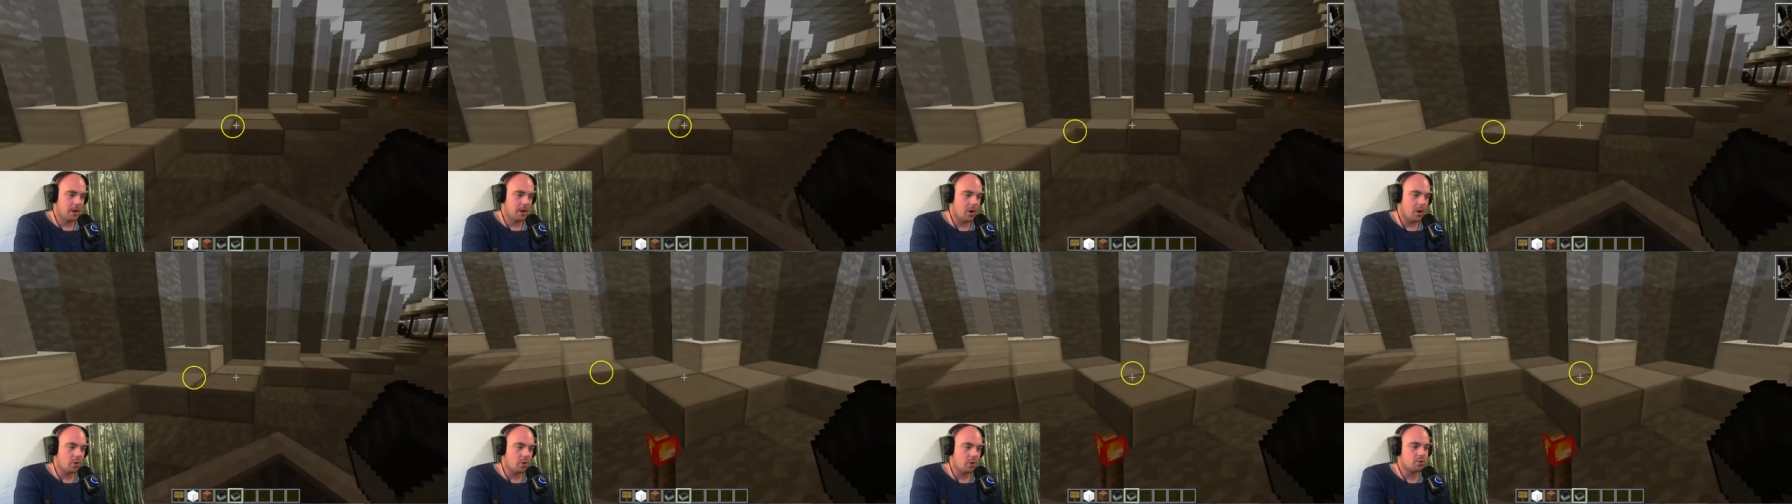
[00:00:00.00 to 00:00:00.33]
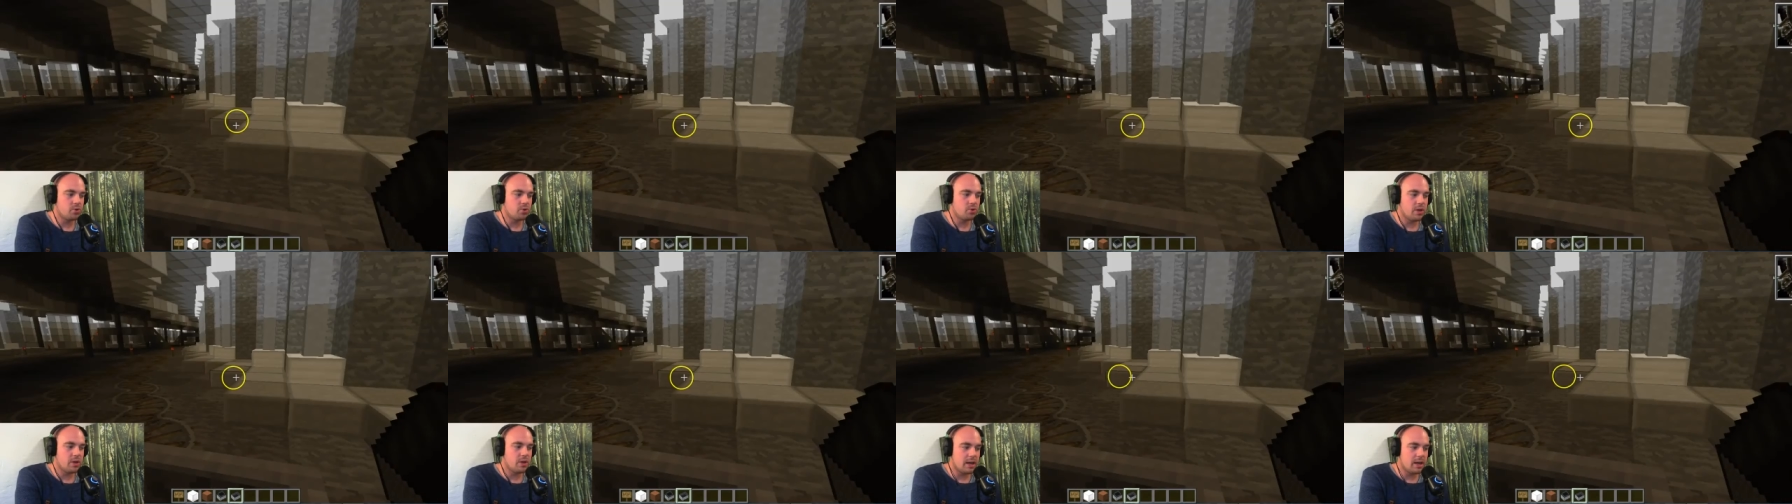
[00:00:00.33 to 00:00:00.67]
All
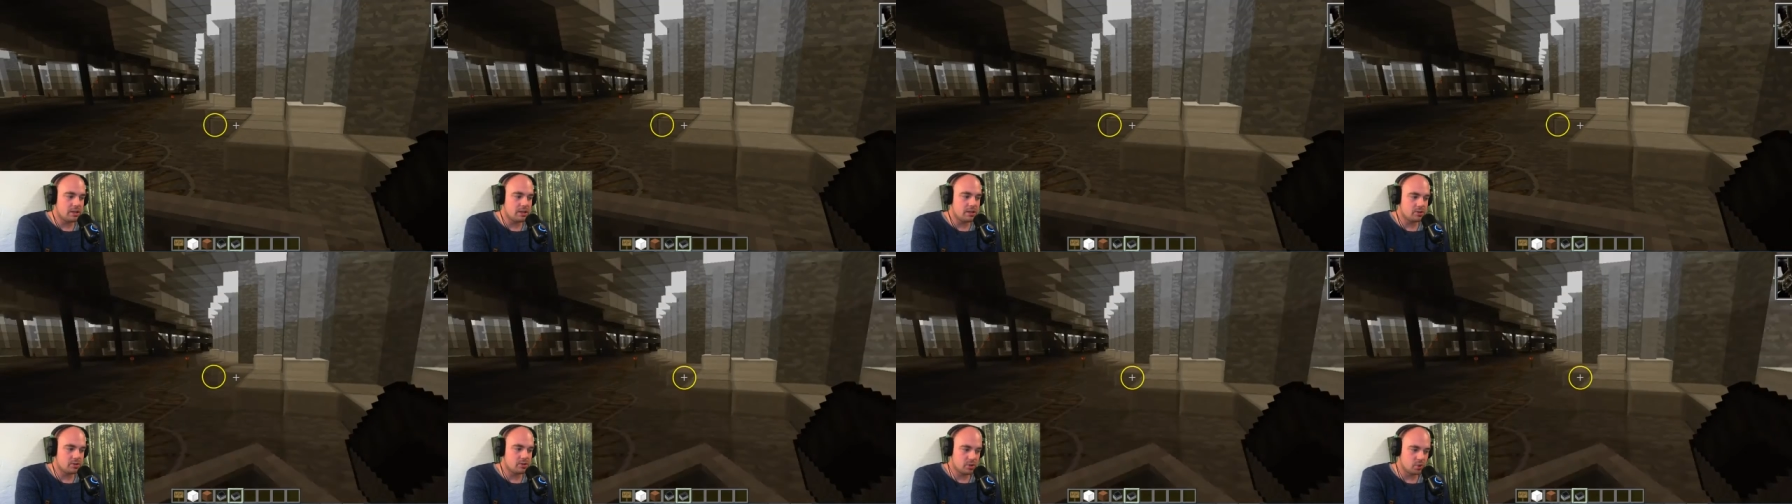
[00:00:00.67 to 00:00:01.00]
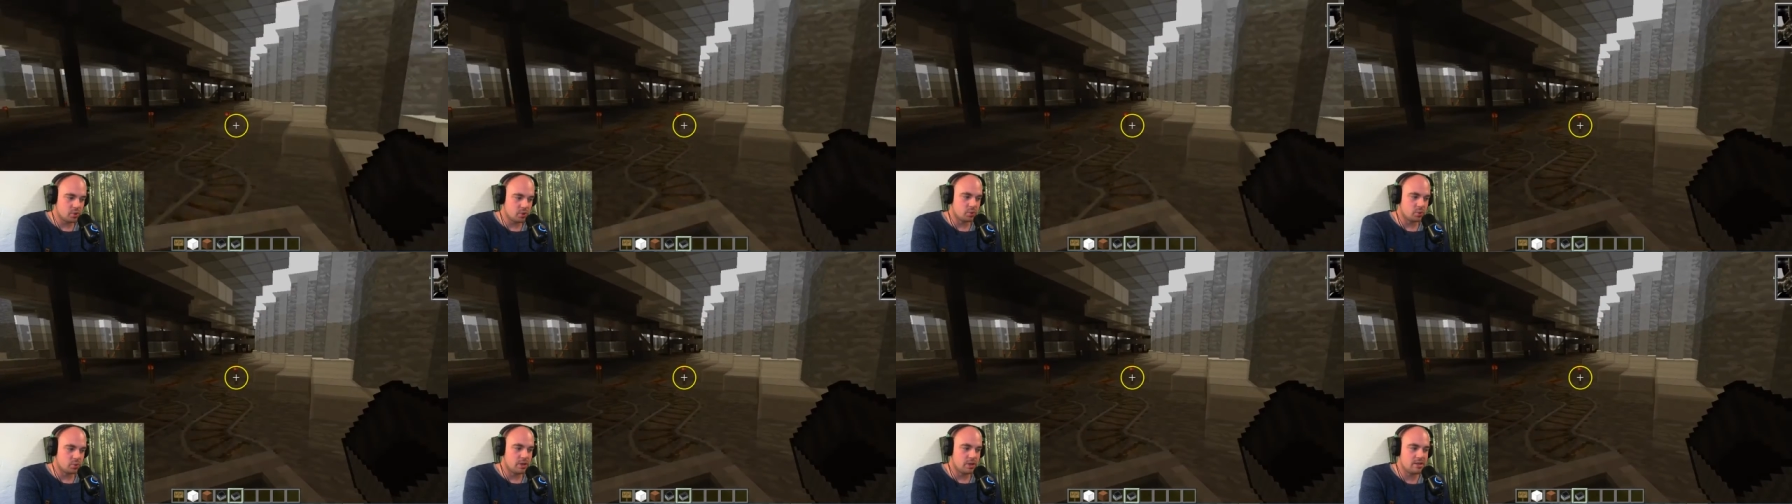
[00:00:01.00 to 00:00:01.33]
you gotta
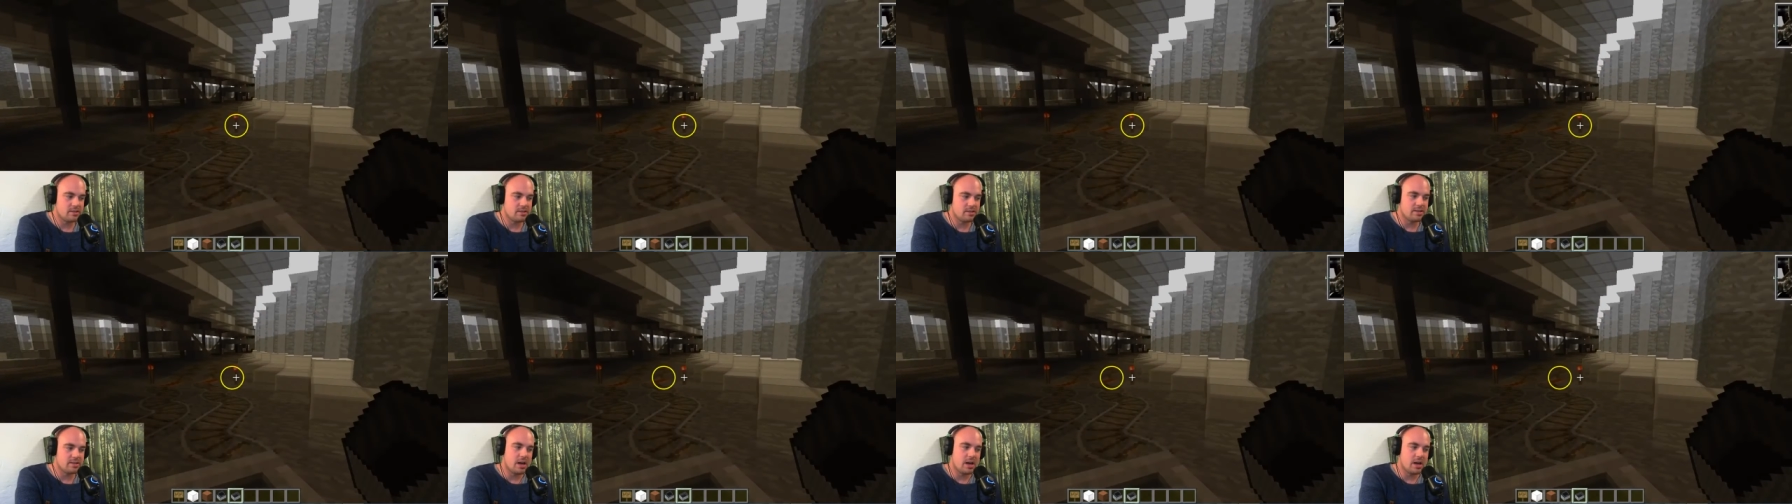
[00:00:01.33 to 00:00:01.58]
do is